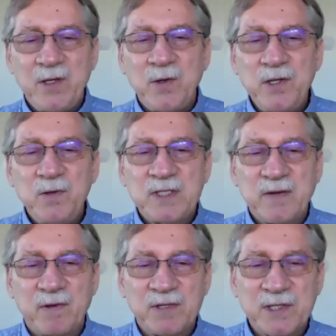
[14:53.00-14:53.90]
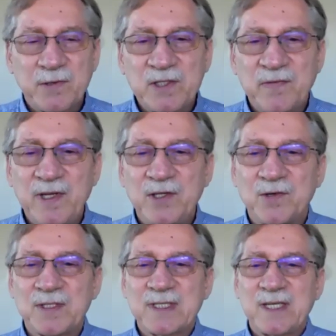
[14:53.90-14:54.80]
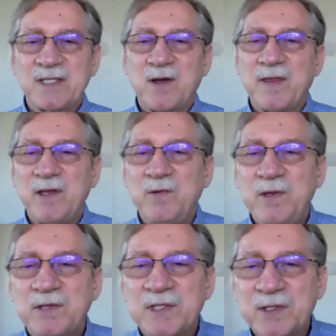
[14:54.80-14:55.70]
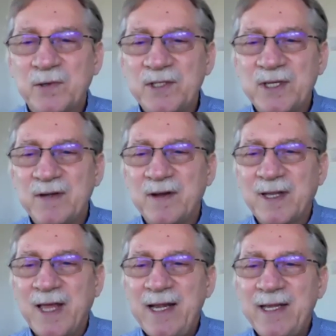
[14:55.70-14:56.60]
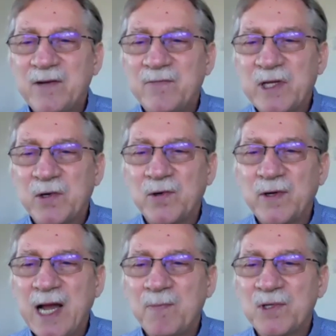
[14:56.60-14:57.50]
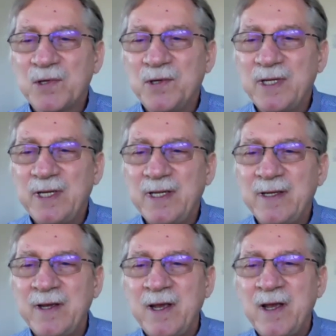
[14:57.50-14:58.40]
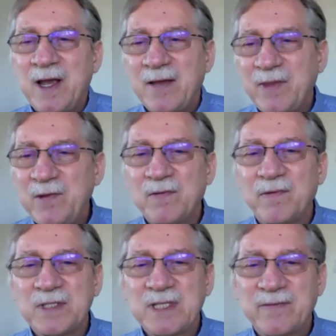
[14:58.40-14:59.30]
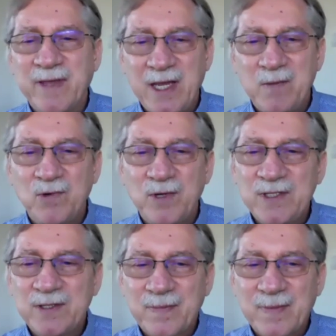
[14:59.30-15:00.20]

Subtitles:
good use of their search features, because I saw that you use search in landing a recurring opportunity at the University of Cambridge.